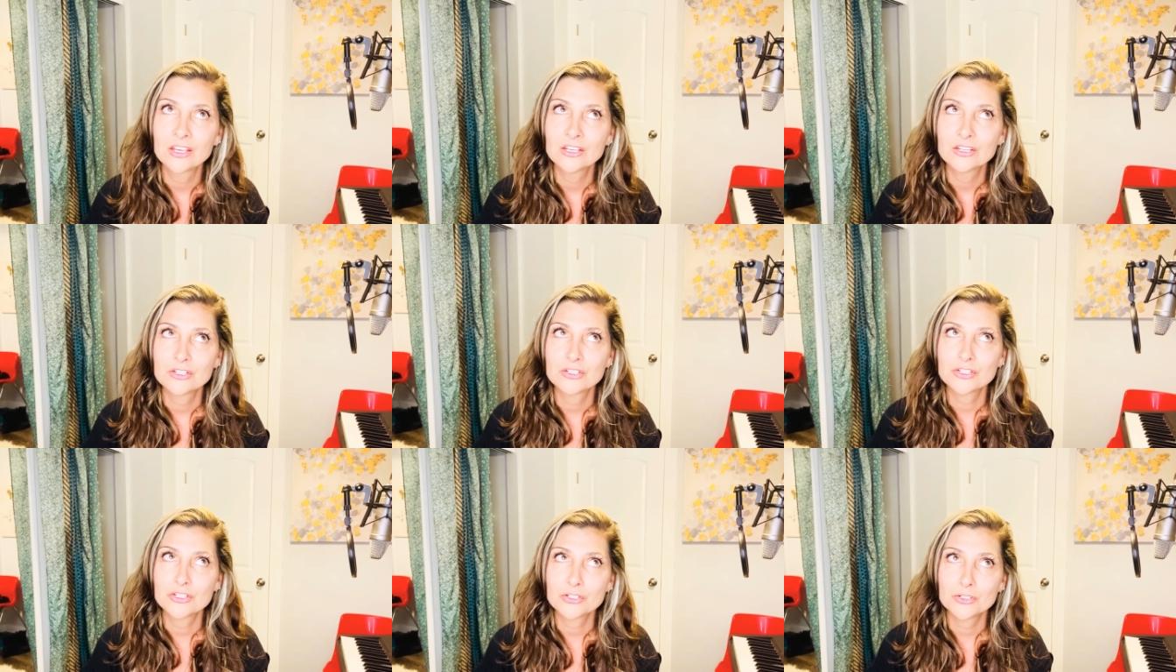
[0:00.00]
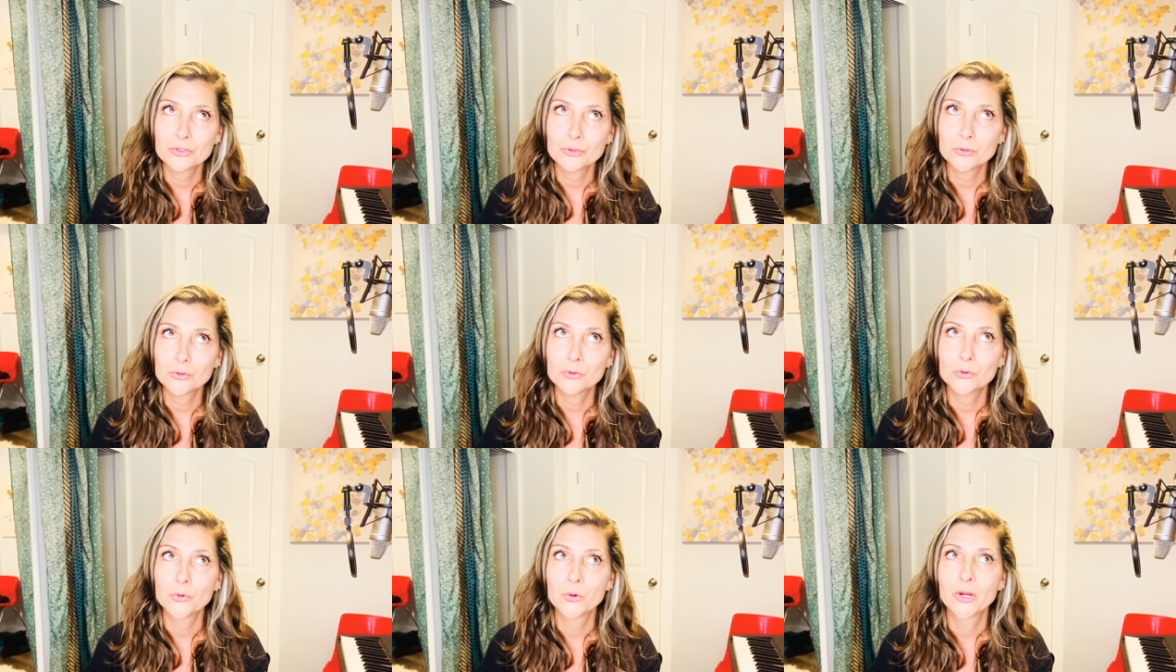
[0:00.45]

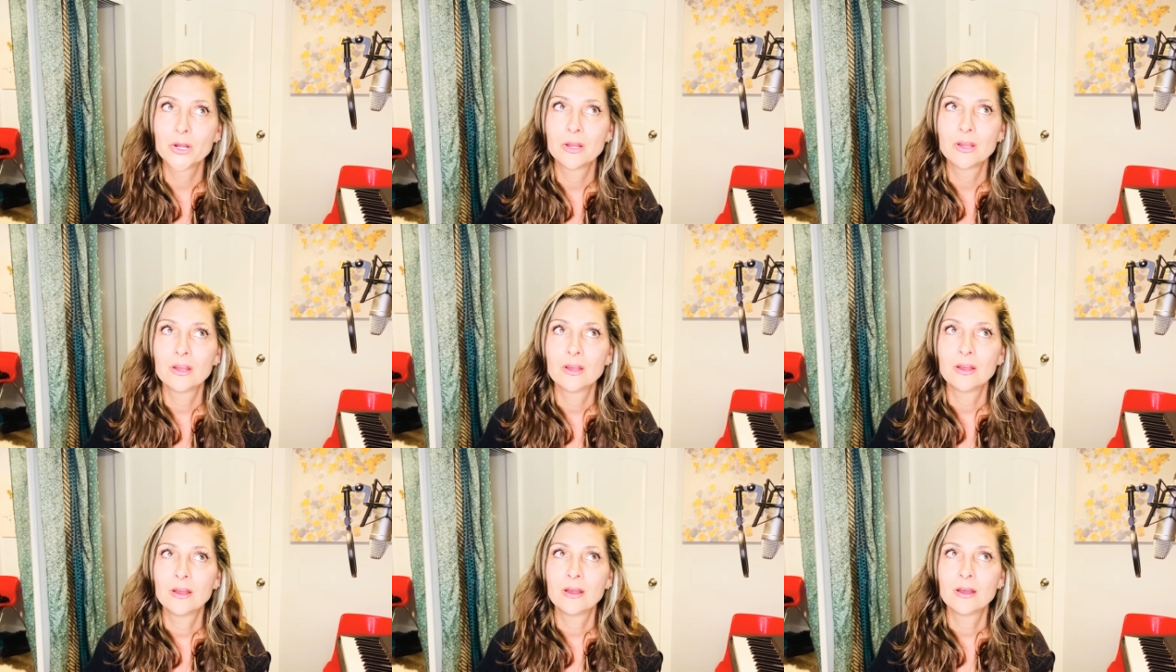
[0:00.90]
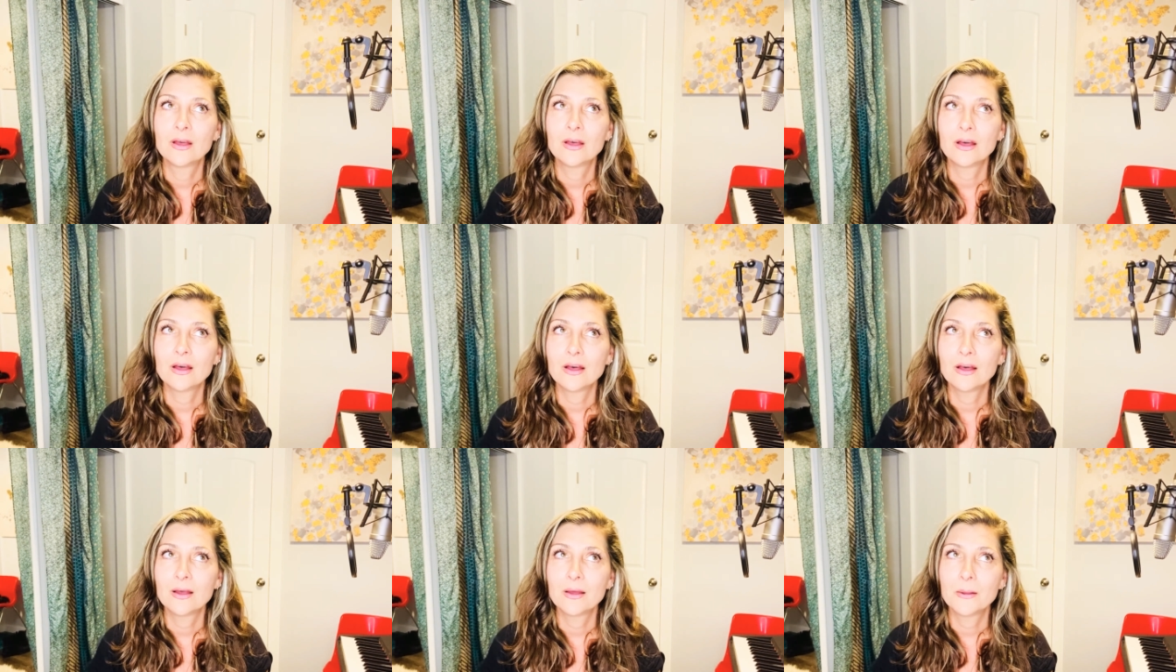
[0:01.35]
to,
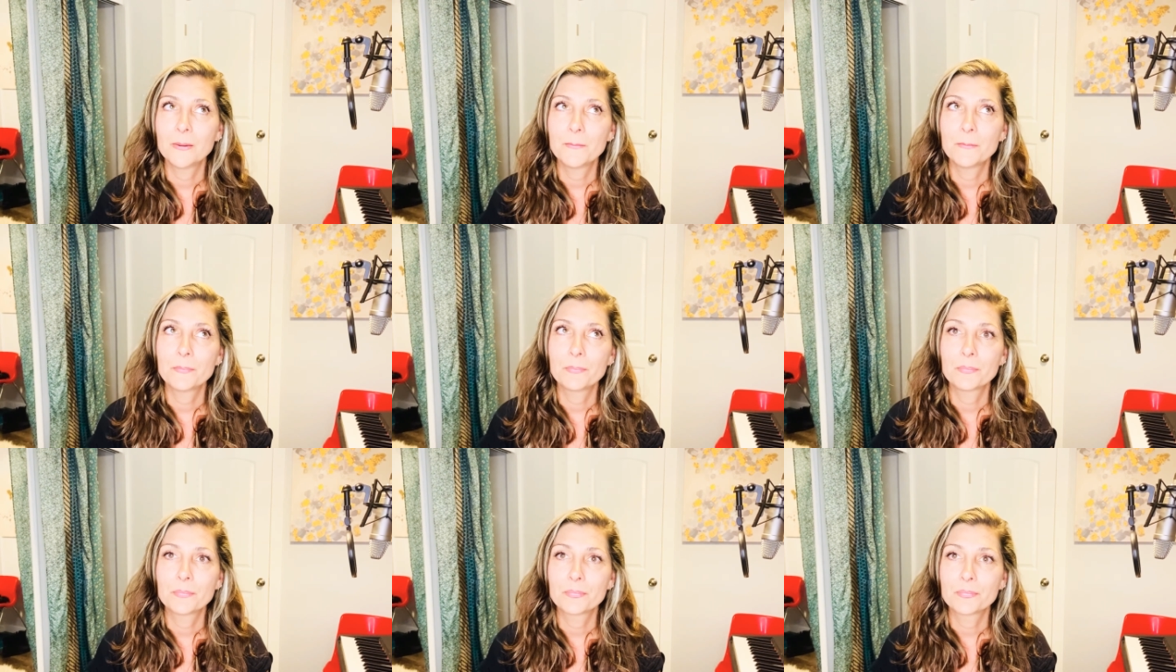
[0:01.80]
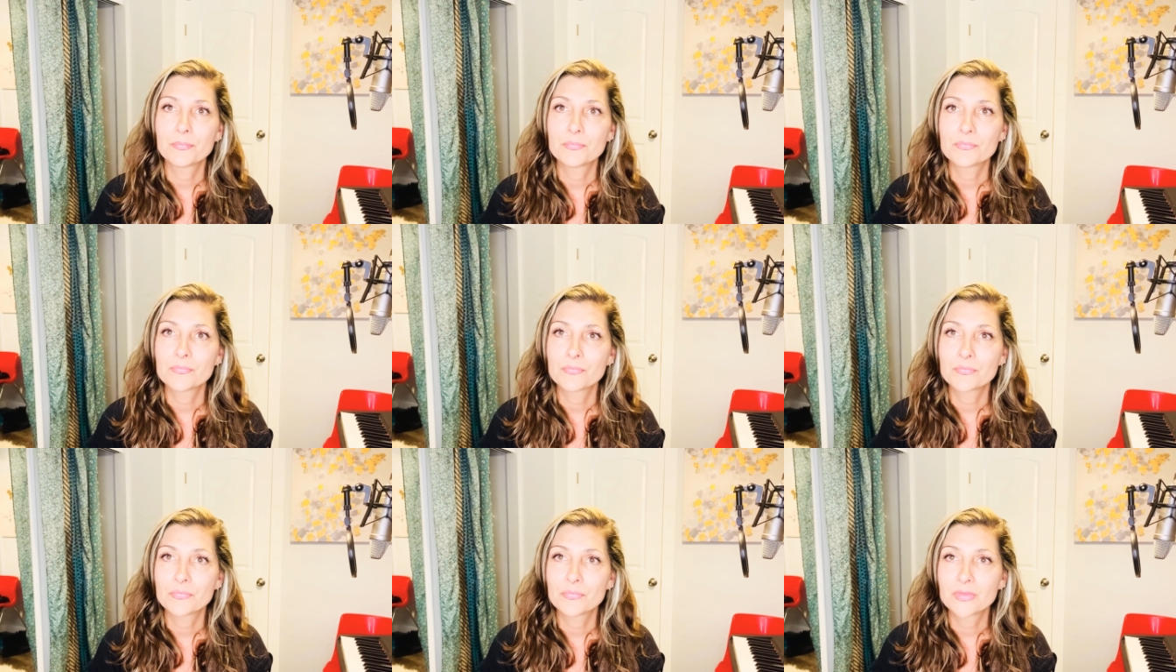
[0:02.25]

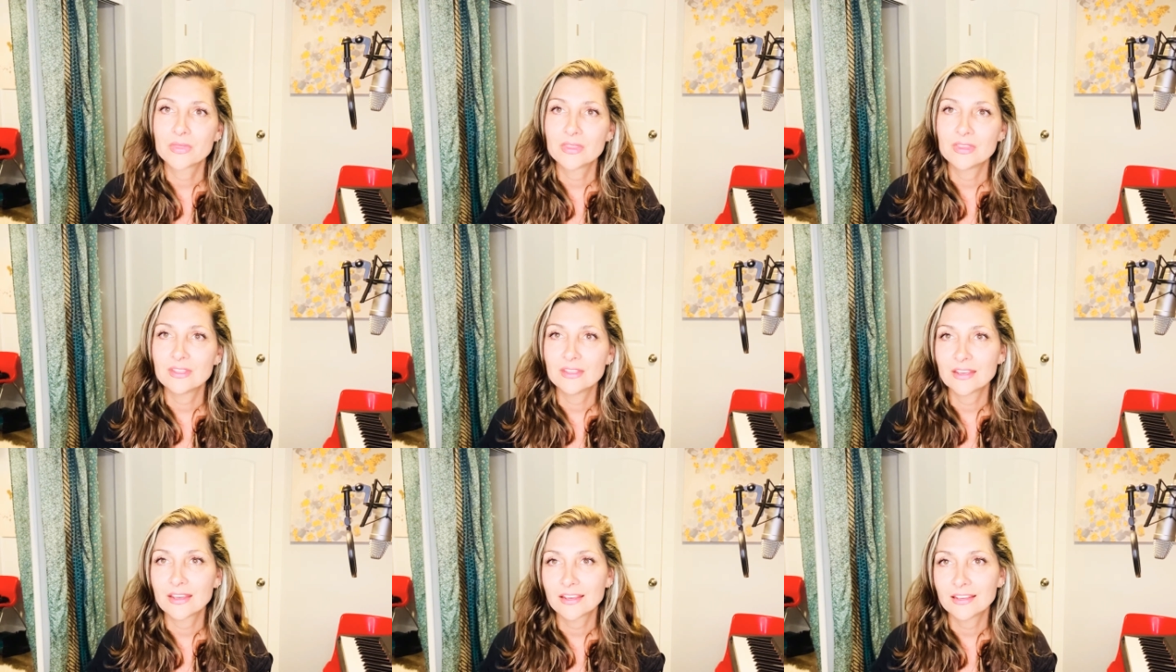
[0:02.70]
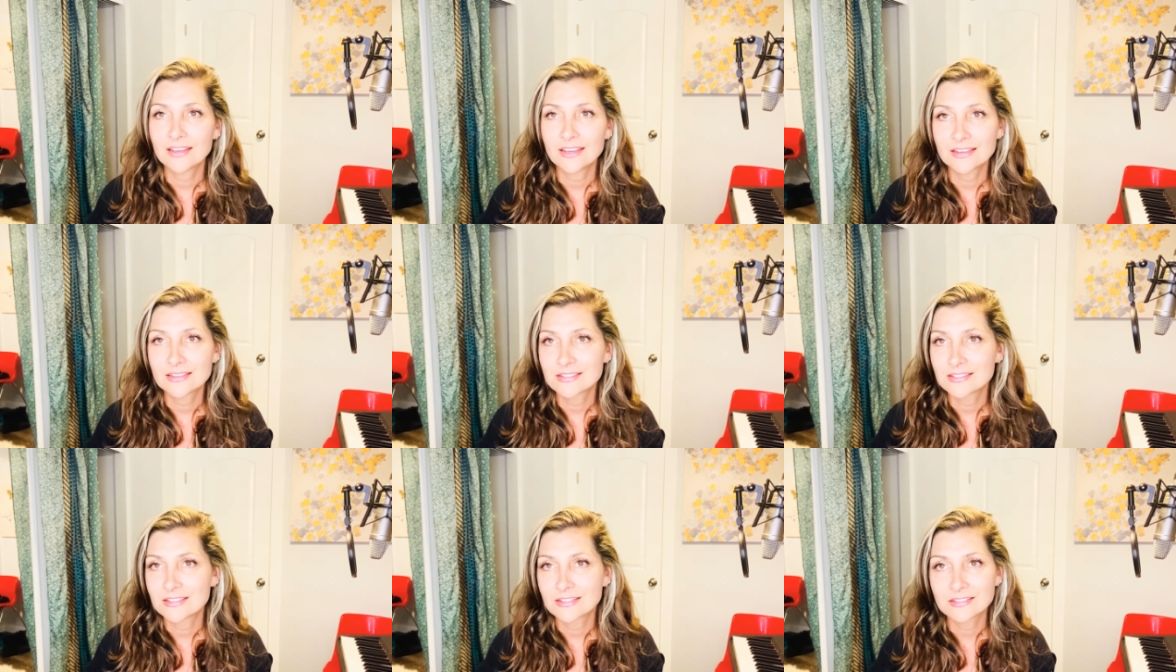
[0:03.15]
I
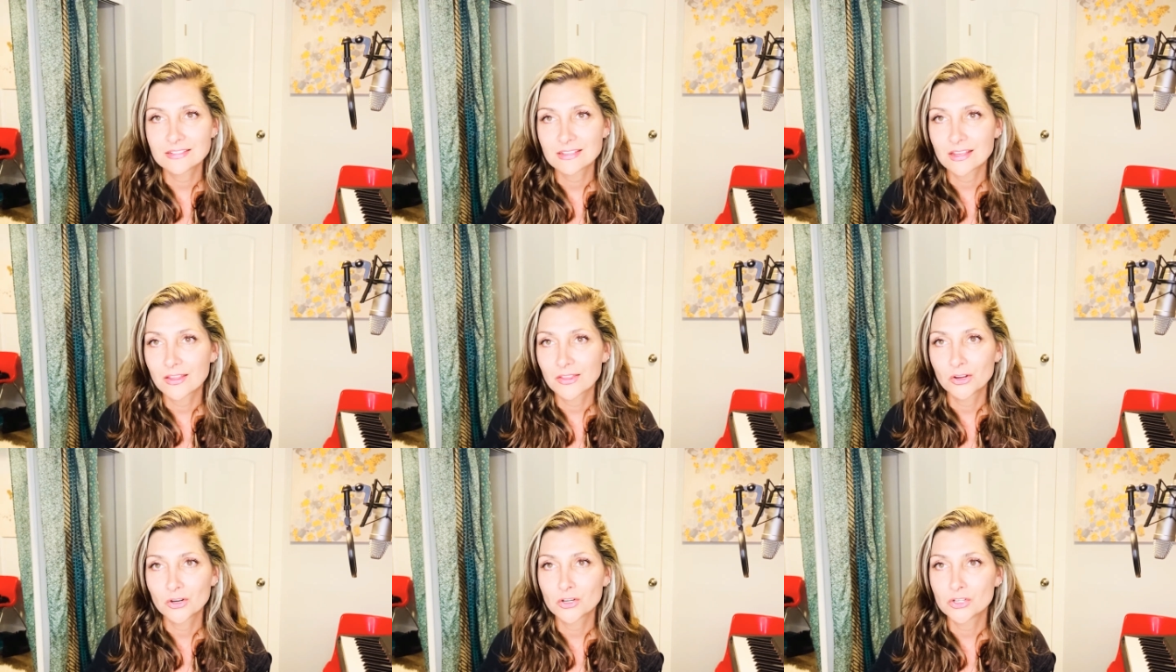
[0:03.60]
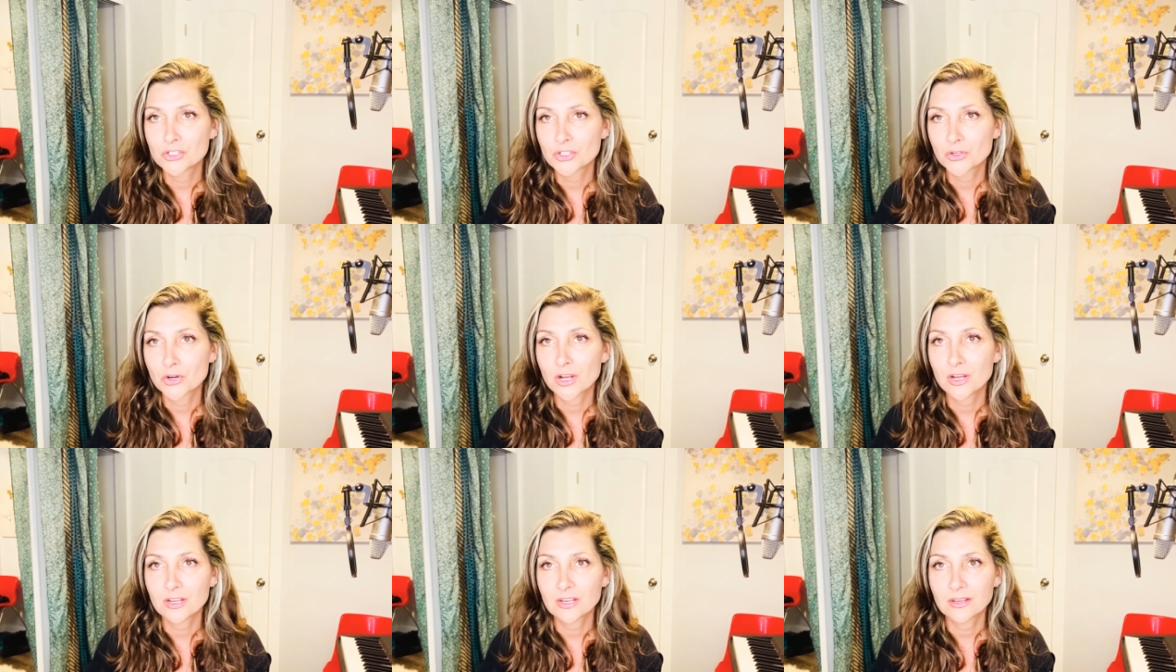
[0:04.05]
guess this other
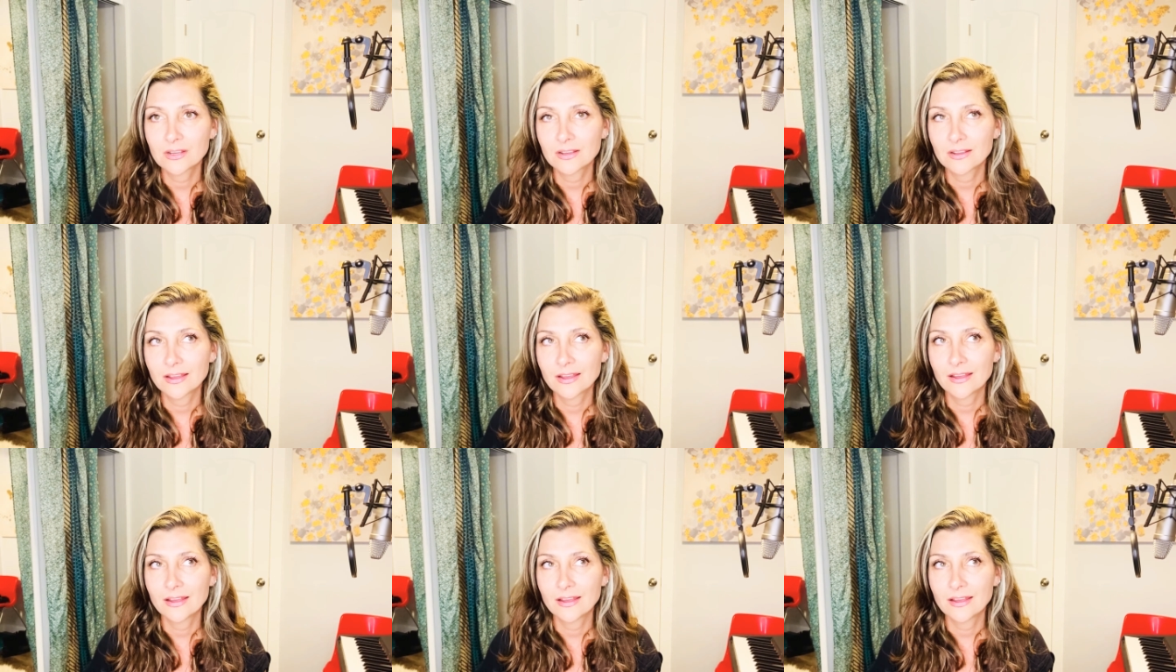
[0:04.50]
drug